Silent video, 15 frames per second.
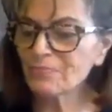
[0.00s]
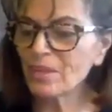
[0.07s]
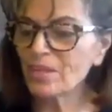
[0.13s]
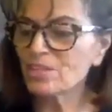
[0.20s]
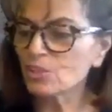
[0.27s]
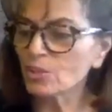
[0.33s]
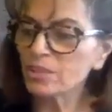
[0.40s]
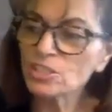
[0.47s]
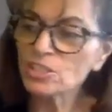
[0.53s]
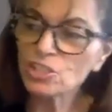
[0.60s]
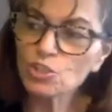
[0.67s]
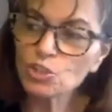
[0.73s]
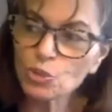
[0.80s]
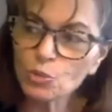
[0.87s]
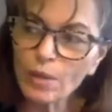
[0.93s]
So let's
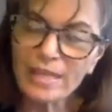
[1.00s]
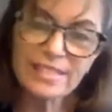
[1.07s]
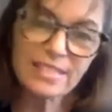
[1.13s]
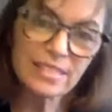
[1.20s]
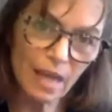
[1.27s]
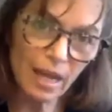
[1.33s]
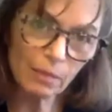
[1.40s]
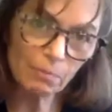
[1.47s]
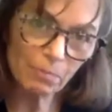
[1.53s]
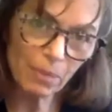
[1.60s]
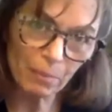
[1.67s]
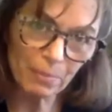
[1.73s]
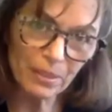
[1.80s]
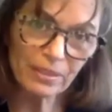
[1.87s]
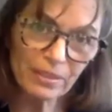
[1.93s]
just do a sock
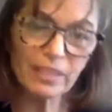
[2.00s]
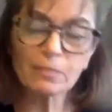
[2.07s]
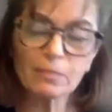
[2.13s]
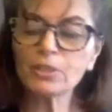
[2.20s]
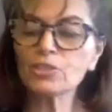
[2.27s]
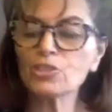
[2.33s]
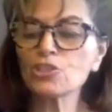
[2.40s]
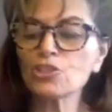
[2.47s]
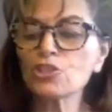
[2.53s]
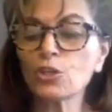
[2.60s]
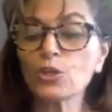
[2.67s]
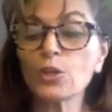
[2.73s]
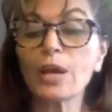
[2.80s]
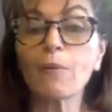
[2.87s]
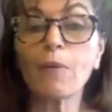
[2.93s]
puppet, and I'm going to just show
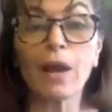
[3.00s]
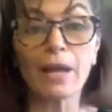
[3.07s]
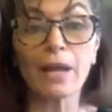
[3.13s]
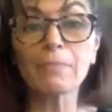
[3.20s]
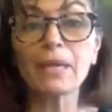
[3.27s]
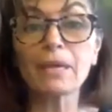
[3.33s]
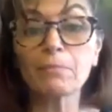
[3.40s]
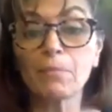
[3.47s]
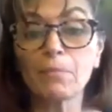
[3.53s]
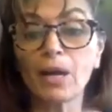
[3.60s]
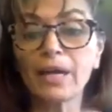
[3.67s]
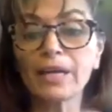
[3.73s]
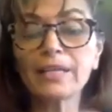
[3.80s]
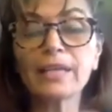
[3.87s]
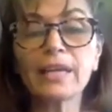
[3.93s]
you how I make
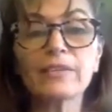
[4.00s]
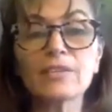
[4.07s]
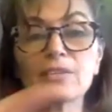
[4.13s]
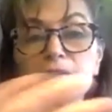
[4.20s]
mine, and there's a